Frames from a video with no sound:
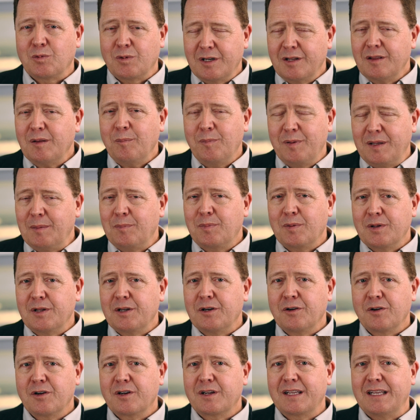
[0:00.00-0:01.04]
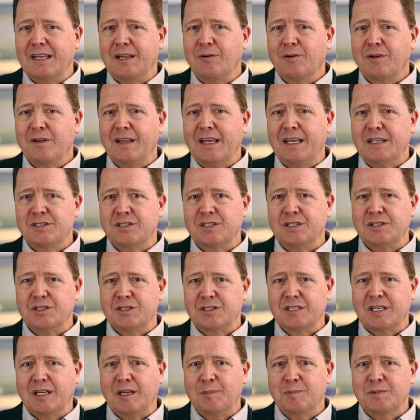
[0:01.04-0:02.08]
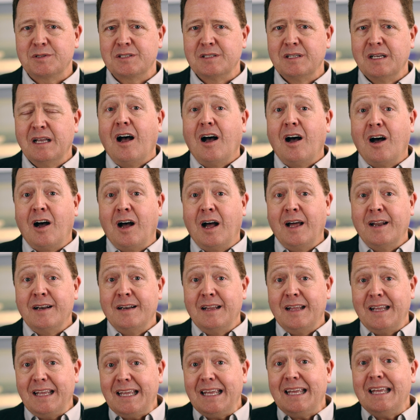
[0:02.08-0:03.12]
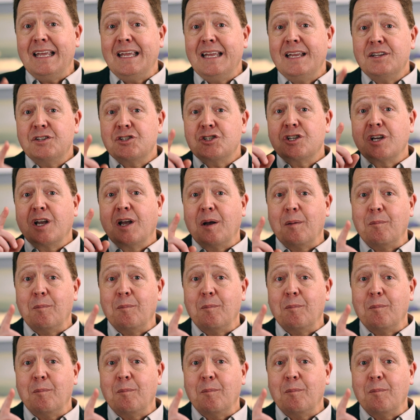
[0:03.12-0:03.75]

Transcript: one of the people in her key relationships, on each